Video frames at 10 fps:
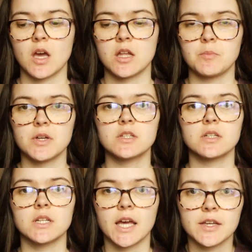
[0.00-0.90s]
an
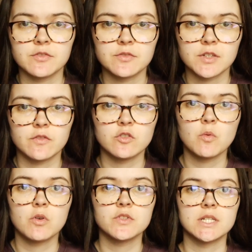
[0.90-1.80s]
abundant life, if you
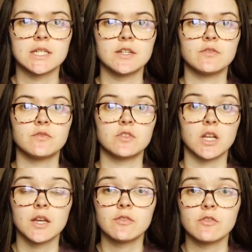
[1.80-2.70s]
want to live the
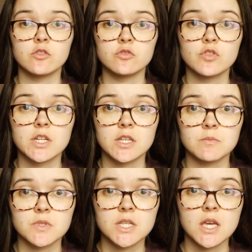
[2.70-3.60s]
life of your
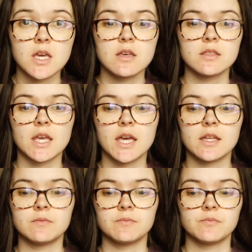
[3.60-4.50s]
dreams,
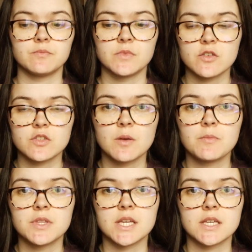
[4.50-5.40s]
then there are
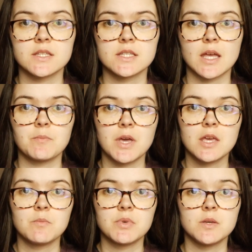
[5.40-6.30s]
some things that
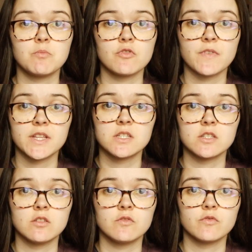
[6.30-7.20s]
may be
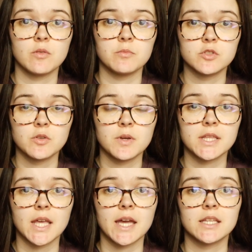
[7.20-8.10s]
preventing you from
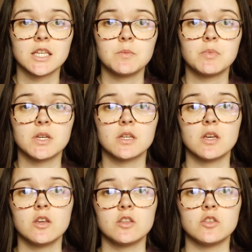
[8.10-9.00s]
doing that and keeping
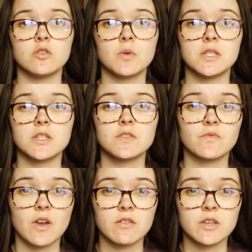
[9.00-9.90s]
you in this
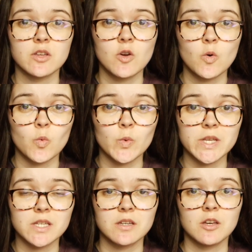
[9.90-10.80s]
very
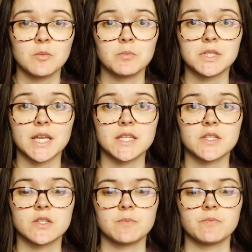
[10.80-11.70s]
weak
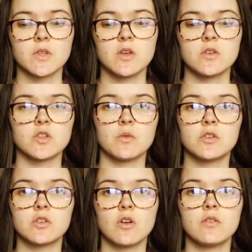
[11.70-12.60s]
place. So I'm
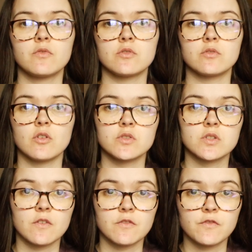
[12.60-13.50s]
going to go through those
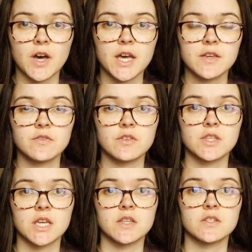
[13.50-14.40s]
five
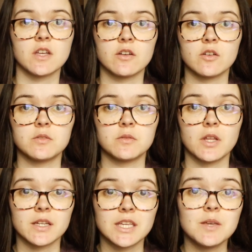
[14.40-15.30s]
things that are going to,
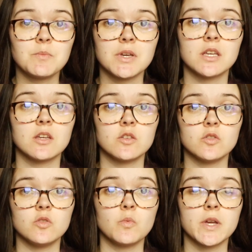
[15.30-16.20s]
that are keeping
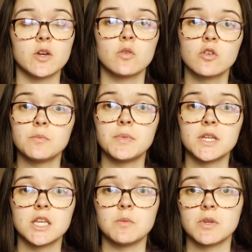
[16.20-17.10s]
you weak or could be
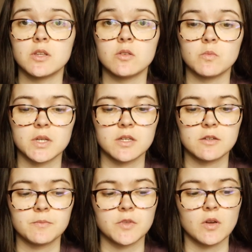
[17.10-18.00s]
keeping you
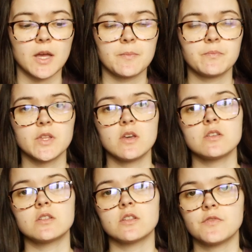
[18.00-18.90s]
weak. Okay,
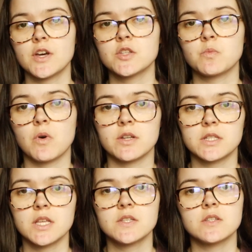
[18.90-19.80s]
so the first one,
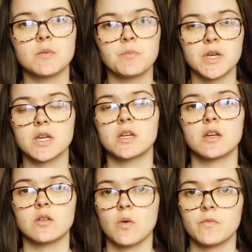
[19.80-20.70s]
and this is a big
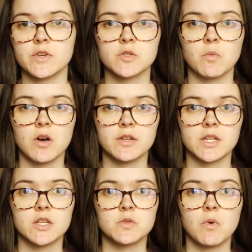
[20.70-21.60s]
and obvious one,
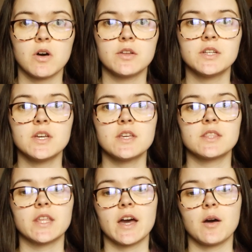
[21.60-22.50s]
and it's one
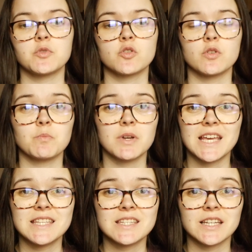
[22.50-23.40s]
that I'm sure is
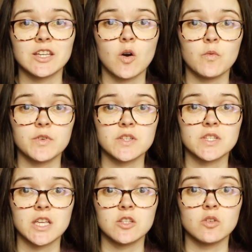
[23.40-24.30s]
blatantly obvious
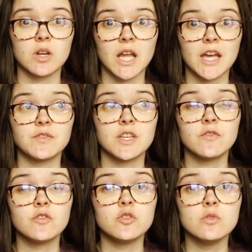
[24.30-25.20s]
in your life
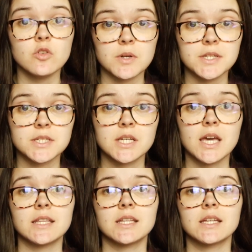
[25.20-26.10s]
if you do it,
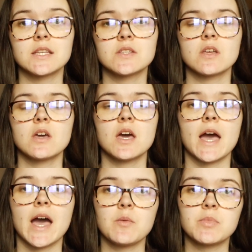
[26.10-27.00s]
and that is
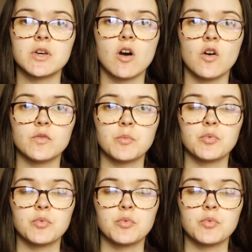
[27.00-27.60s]
a habit of